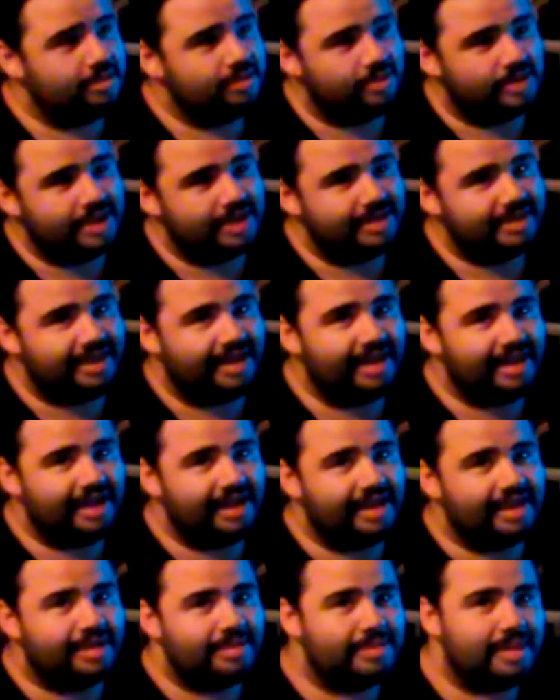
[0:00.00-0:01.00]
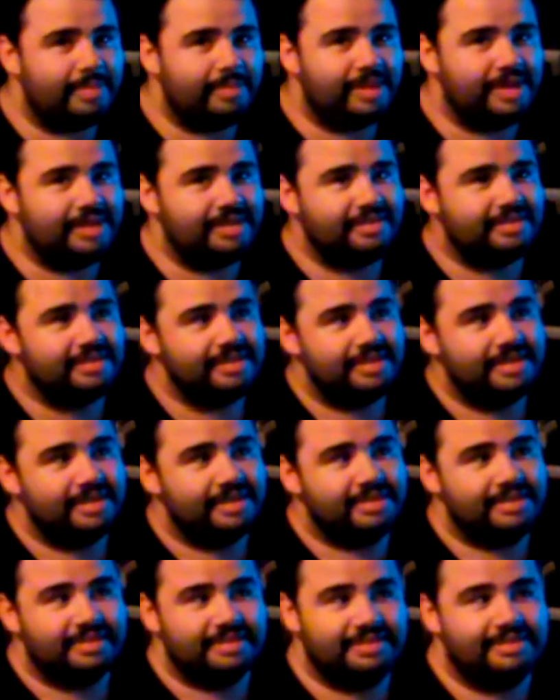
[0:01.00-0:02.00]
well, yeah, I mean,
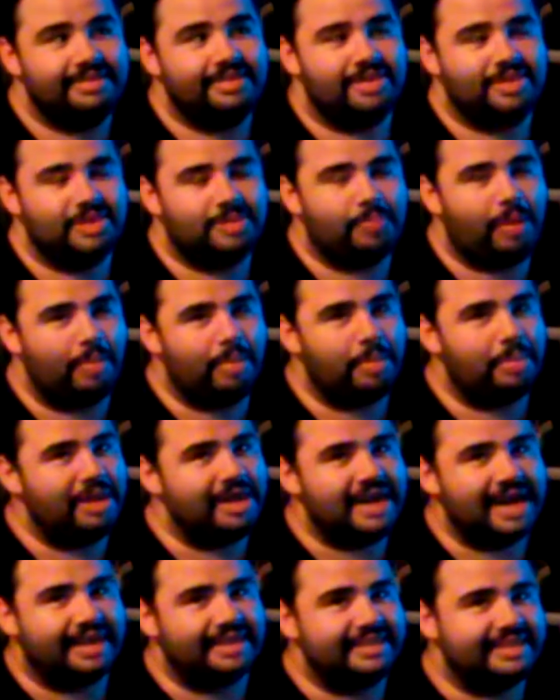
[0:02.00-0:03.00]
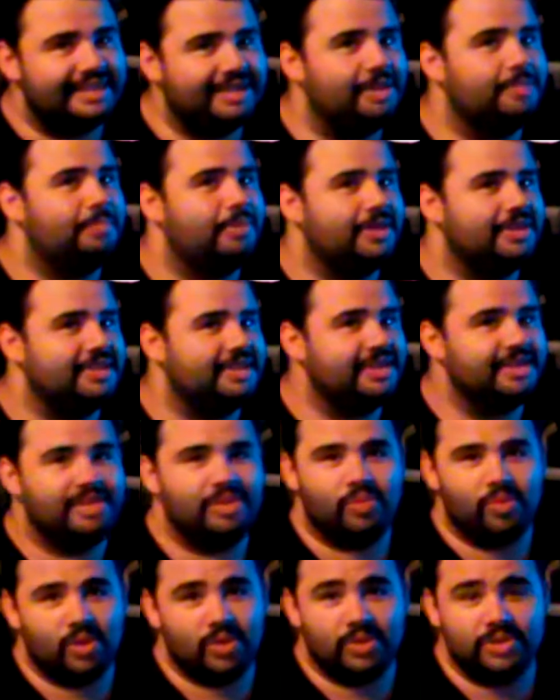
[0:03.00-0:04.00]
there's probably not a single person in
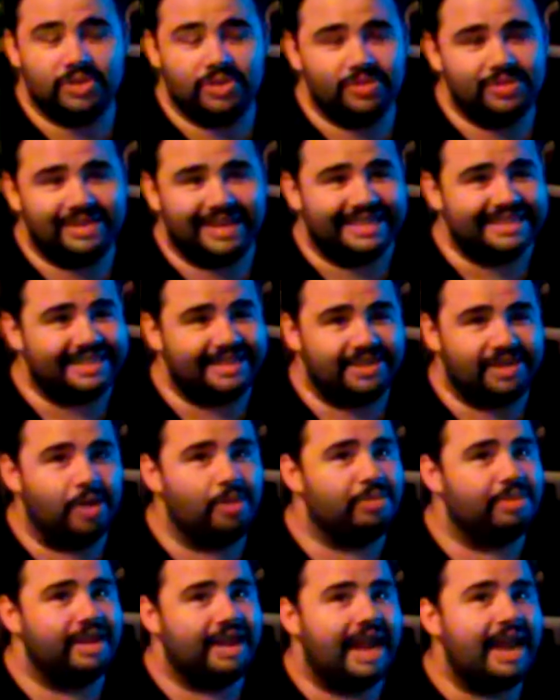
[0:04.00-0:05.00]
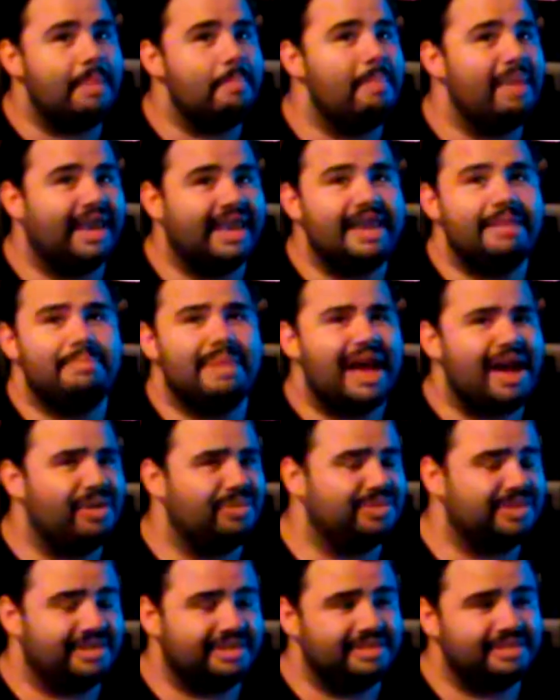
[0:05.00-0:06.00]
the world who doesn't know the name Mickey
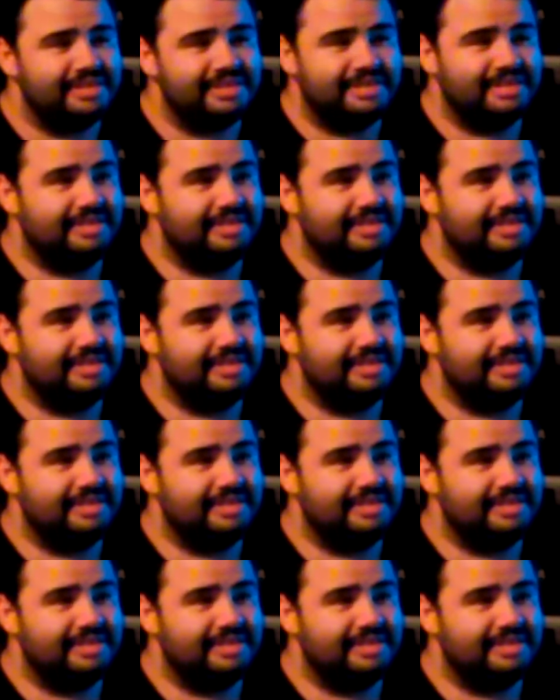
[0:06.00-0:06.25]
Mouse.